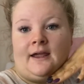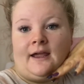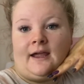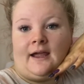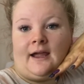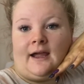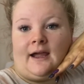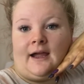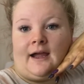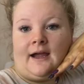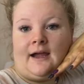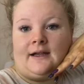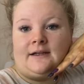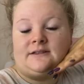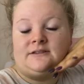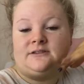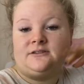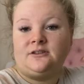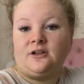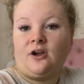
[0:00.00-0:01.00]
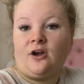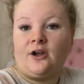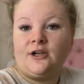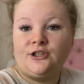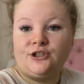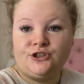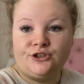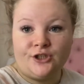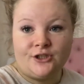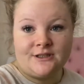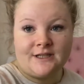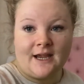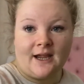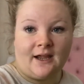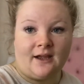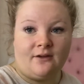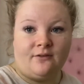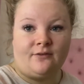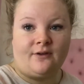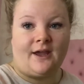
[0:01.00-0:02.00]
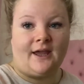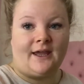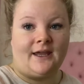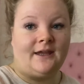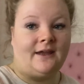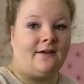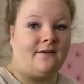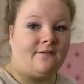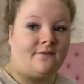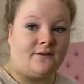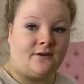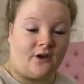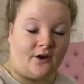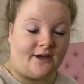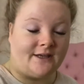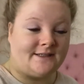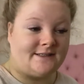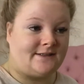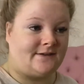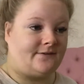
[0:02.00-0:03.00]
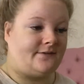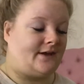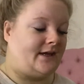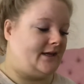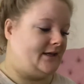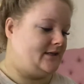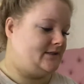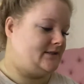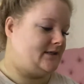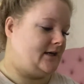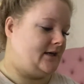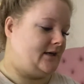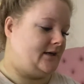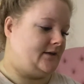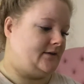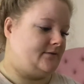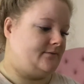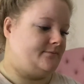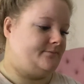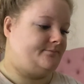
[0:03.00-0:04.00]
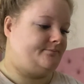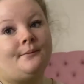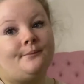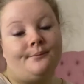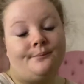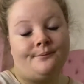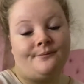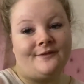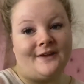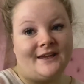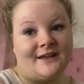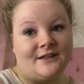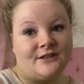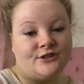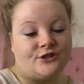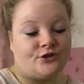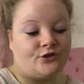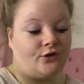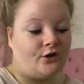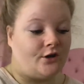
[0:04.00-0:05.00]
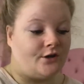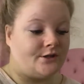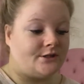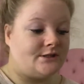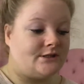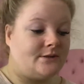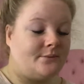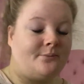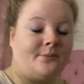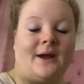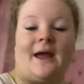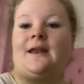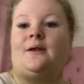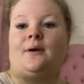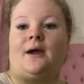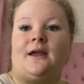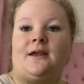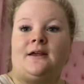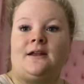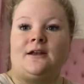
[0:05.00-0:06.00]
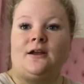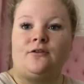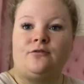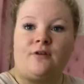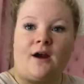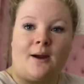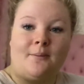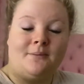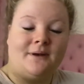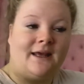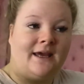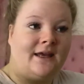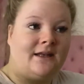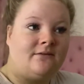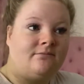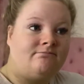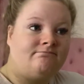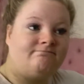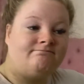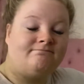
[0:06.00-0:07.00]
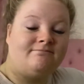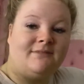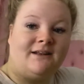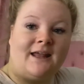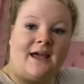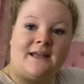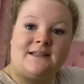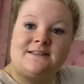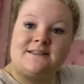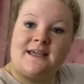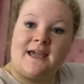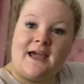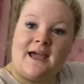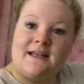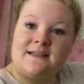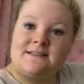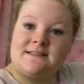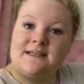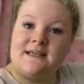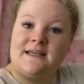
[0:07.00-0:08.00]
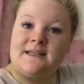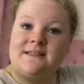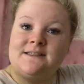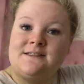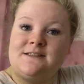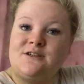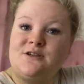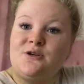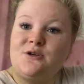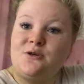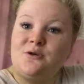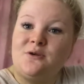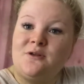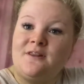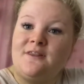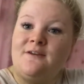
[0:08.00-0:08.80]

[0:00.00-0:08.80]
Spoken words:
and I should have a nice fake tan. Fingers crossed. But anyway, enough rambling. Let's get into the